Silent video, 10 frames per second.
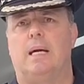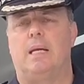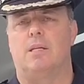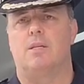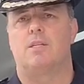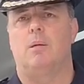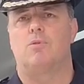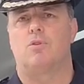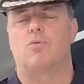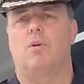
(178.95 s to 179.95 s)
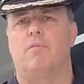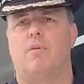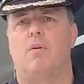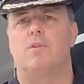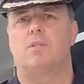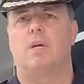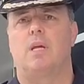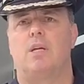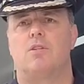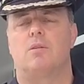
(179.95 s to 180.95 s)
in an attempt to try and find this
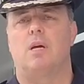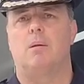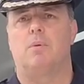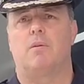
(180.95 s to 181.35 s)
teenager, but